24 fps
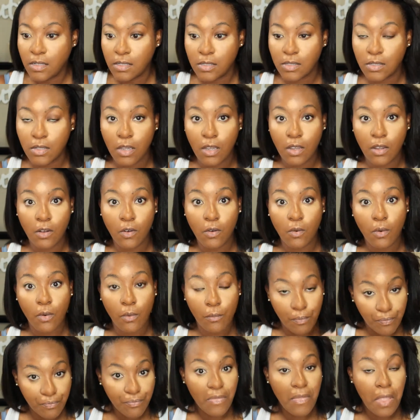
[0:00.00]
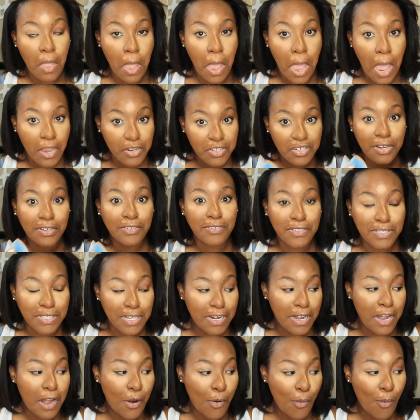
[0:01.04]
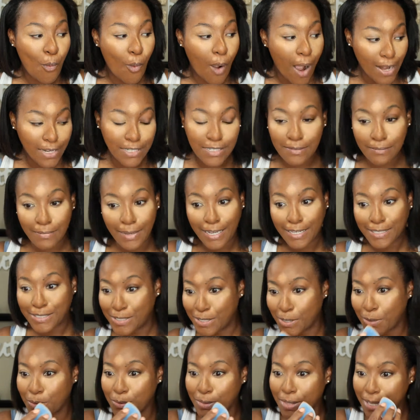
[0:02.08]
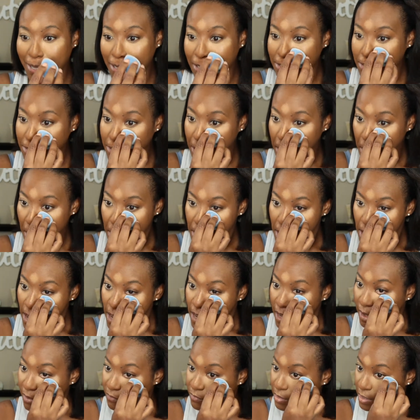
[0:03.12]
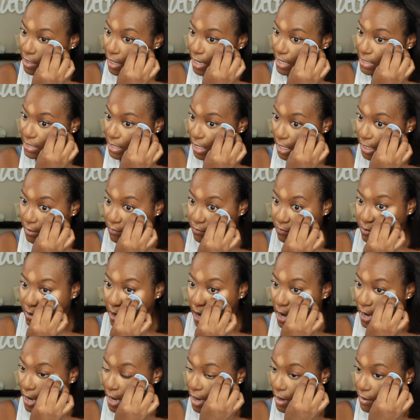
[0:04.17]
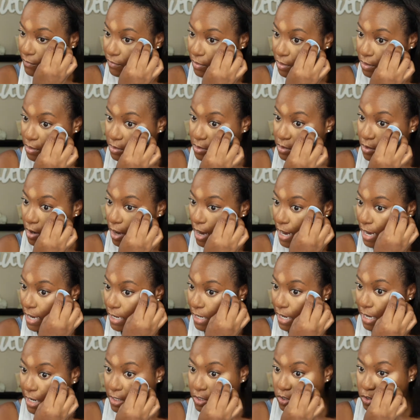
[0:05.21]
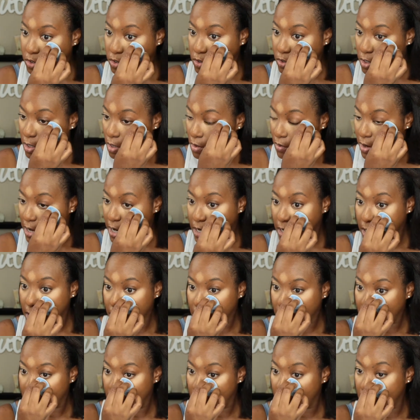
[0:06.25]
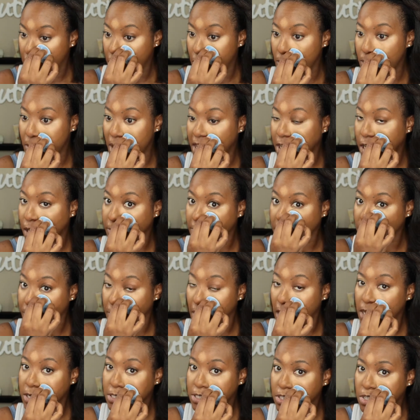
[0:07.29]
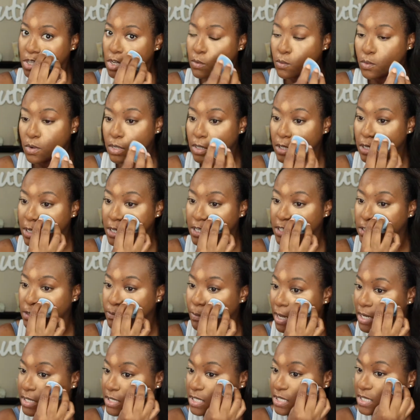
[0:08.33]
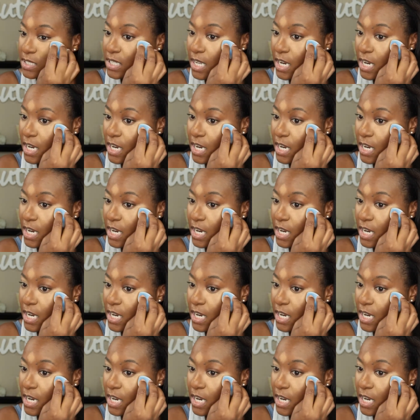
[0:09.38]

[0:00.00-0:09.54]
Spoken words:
So, as you guys are sitting here watching me do this, if you guys have not ever tried a Juno Co makeup sponge, they're really good sponges.